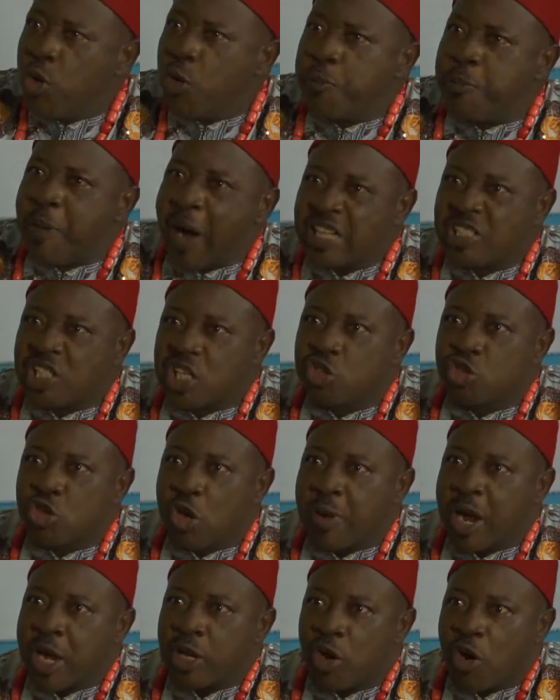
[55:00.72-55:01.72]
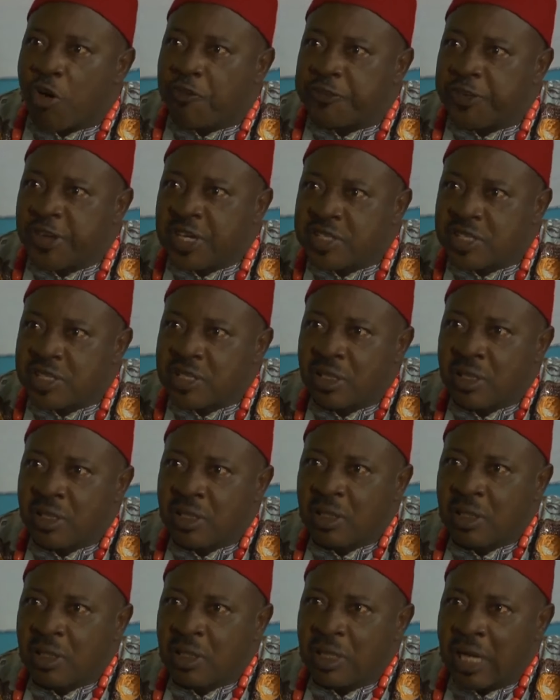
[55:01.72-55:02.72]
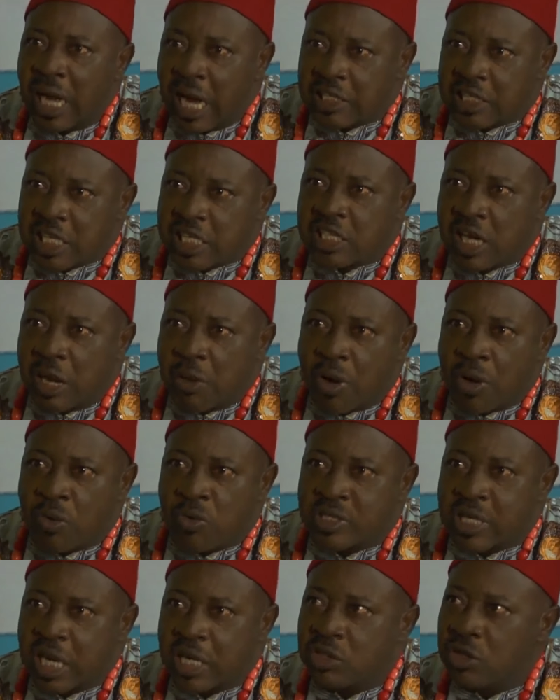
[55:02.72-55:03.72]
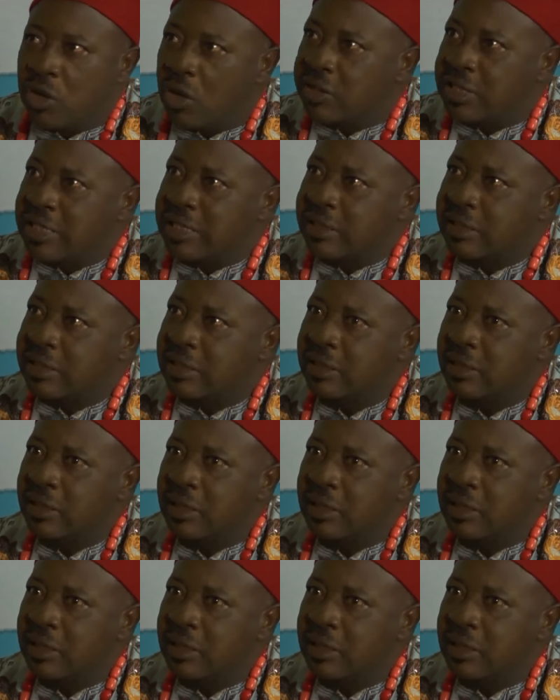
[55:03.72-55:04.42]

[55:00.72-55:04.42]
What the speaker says: you barge into my office at this hour without notice?